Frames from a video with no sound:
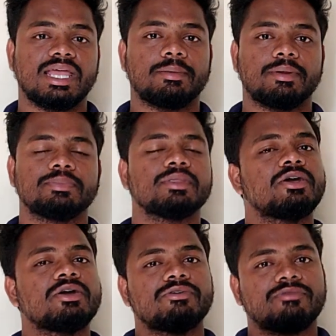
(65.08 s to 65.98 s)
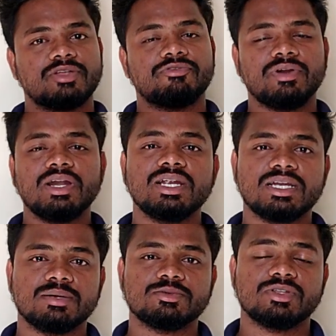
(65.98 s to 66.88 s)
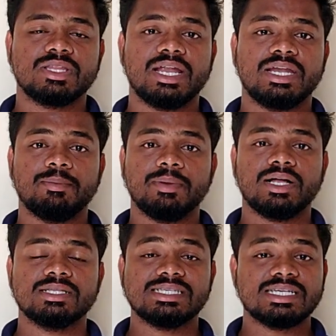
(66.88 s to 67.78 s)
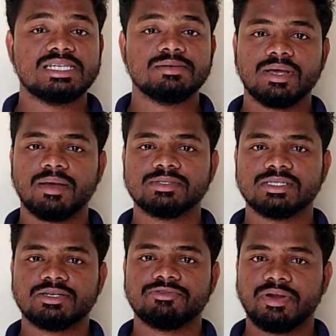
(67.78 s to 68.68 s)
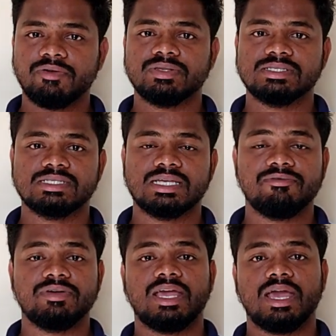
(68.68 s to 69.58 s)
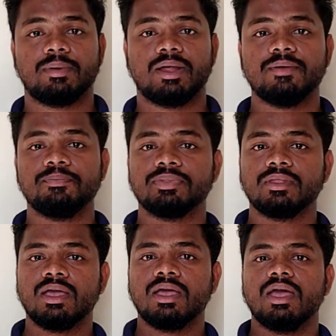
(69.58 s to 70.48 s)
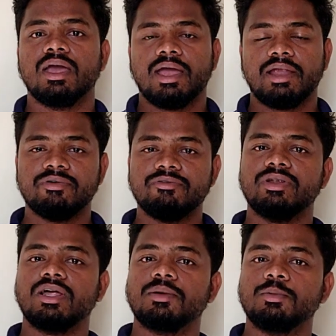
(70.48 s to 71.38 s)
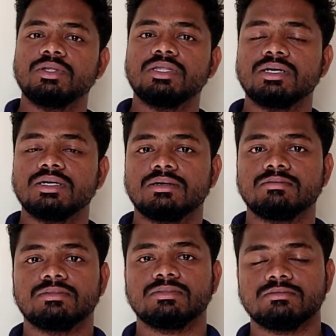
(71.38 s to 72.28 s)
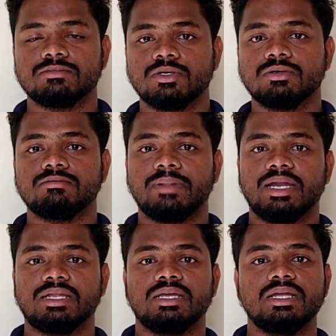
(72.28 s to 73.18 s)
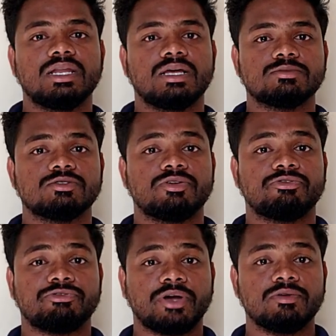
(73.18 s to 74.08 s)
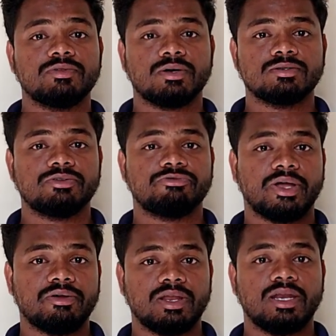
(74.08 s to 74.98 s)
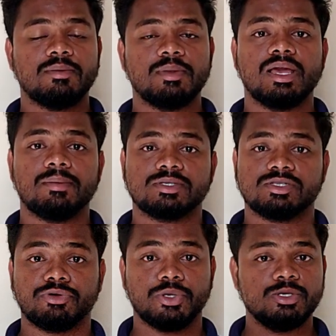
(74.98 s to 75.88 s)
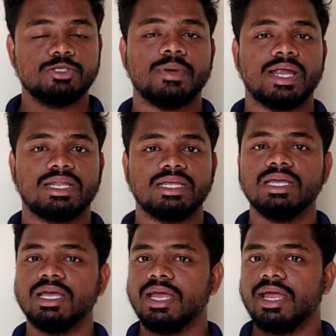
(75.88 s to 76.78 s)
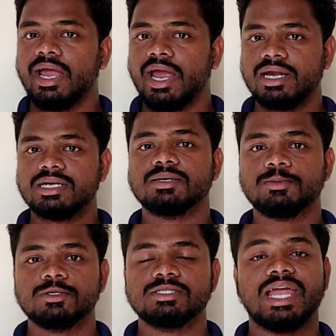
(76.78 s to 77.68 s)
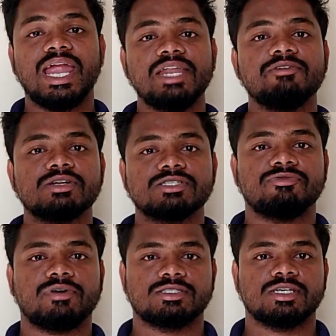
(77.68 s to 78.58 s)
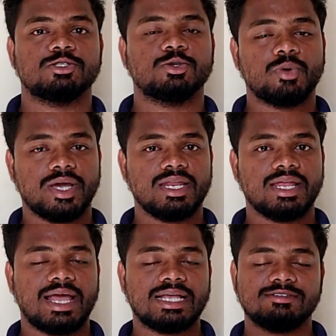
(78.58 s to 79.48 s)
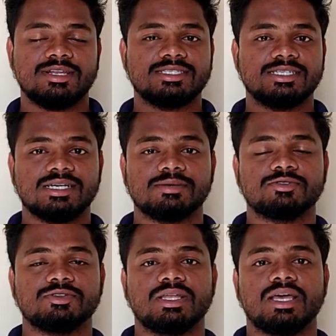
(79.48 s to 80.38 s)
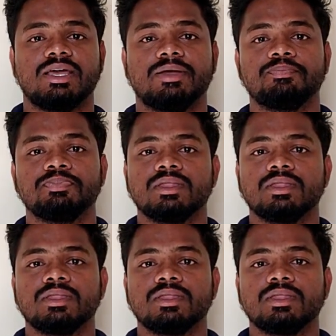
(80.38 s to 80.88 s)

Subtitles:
camera. For the front, it comes with a typical 16 megapixels of front facing selfie camera. And when we talk about the battery, it comes with a 5500 milliamperes of huge battery, and it supports 80 watts of fast charge through wire, as well as it comes with a